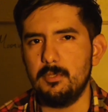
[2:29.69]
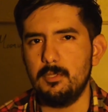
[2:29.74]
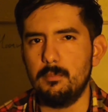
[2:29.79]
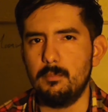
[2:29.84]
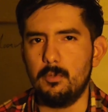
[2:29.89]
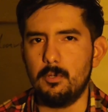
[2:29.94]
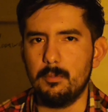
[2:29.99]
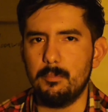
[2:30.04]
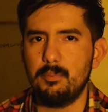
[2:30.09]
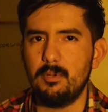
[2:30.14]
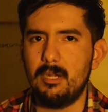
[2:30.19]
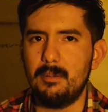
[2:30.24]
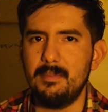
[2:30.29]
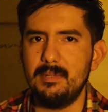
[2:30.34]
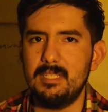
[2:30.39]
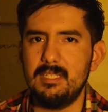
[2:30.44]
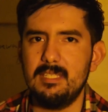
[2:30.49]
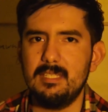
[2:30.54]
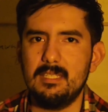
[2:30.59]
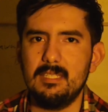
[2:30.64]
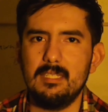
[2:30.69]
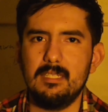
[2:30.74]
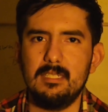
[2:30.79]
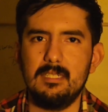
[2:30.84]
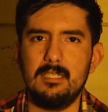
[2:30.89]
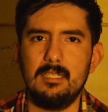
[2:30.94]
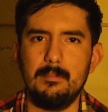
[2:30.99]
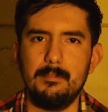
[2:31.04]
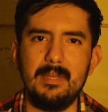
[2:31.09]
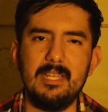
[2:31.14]
of the more prominent
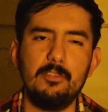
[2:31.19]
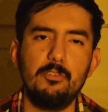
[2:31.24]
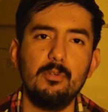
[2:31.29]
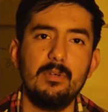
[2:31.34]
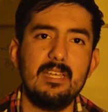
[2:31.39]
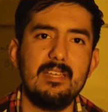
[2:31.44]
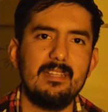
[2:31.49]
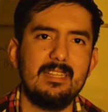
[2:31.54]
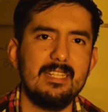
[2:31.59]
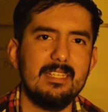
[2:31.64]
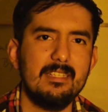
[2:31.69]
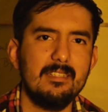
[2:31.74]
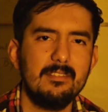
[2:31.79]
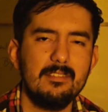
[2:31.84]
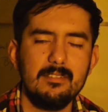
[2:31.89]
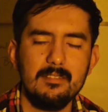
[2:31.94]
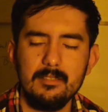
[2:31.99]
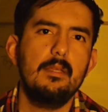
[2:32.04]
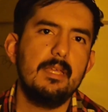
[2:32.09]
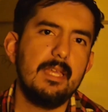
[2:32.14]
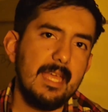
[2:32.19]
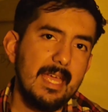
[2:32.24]
mental athletes,